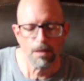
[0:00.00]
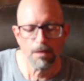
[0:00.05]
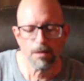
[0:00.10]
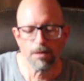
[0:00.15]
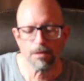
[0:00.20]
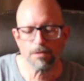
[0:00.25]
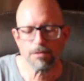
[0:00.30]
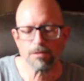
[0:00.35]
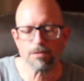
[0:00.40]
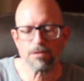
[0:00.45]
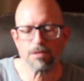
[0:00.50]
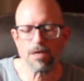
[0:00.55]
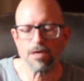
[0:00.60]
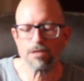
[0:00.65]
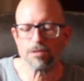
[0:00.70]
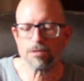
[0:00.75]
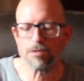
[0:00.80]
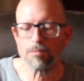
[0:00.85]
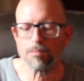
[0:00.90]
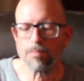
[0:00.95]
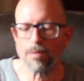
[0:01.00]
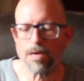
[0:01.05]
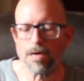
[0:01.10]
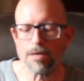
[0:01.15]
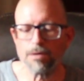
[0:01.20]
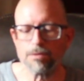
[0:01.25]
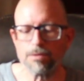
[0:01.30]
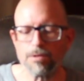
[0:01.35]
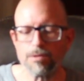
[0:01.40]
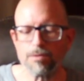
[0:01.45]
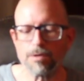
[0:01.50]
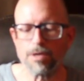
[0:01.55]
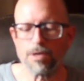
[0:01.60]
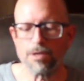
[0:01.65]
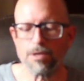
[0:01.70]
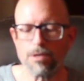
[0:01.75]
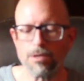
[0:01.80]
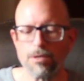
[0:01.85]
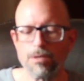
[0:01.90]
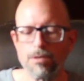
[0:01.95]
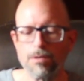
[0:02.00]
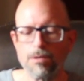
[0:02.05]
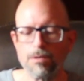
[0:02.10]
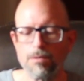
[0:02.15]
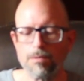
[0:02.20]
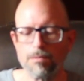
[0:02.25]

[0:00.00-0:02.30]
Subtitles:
That's the size of your battery right here.